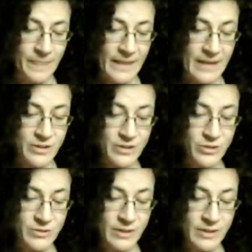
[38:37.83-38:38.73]
and to do
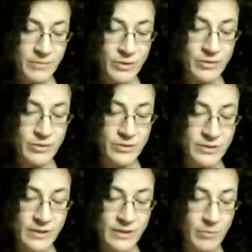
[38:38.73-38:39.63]
some good to
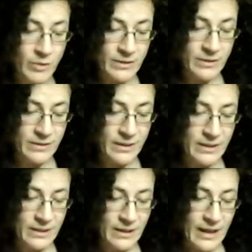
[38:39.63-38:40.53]
someone,
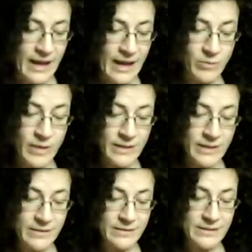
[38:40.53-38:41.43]
and
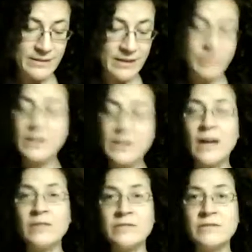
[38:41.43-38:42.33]
win some
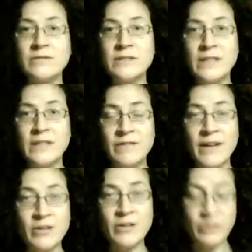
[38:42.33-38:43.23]
love if I
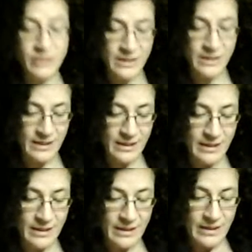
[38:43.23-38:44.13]
could.
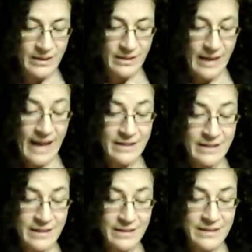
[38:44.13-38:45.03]
And
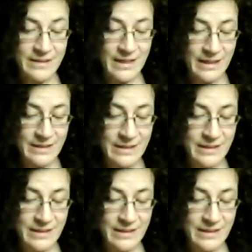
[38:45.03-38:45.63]
indeed,